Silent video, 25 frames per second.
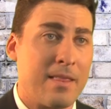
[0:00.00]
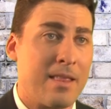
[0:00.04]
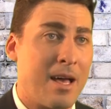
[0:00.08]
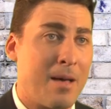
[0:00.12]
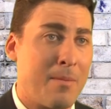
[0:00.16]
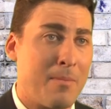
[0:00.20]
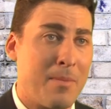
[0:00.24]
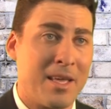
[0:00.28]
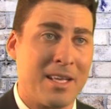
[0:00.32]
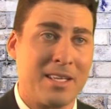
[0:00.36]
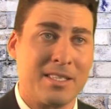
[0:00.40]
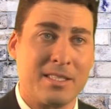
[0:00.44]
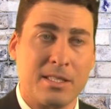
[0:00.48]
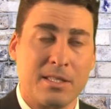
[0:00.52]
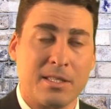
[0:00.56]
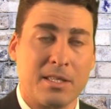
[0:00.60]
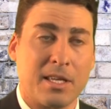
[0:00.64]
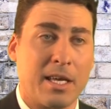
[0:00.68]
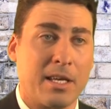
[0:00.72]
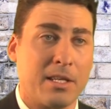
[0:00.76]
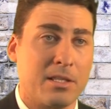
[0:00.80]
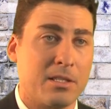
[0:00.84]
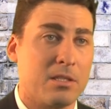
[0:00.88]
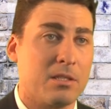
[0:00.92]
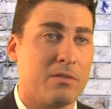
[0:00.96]
that makes these
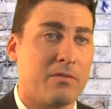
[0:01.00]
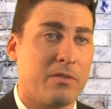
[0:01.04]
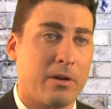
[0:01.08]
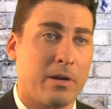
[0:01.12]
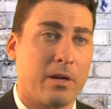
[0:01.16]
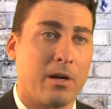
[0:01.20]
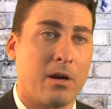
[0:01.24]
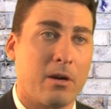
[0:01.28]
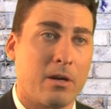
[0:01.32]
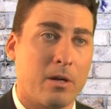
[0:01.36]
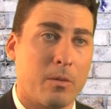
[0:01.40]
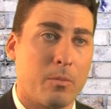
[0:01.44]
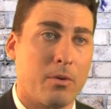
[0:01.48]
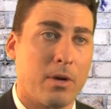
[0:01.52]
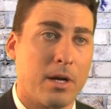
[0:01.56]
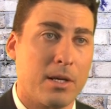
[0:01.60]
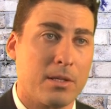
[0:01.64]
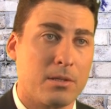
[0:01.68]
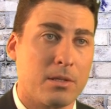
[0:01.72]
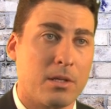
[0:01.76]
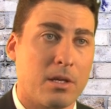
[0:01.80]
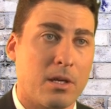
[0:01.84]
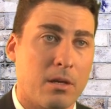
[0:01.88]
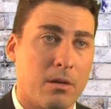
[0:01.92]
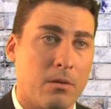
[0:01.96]
cases very hard to
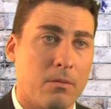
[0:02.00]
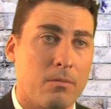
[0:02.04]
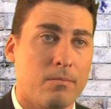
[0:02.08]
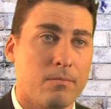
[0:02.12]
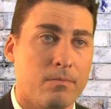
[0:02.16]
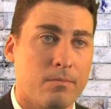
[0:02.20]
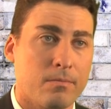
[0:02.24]
prosecute.